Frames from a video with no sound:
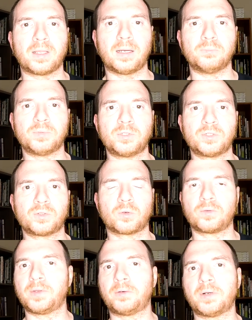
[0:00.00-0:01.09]
I'm sort
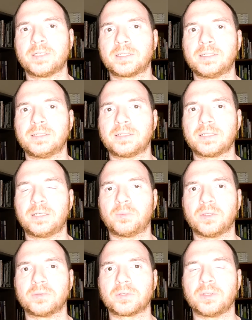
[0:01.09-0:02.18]
of interested in seeing what
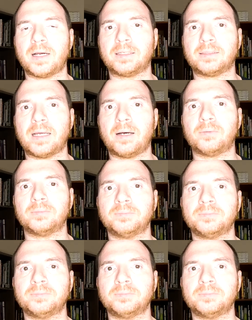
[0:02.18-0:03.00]
those are like now.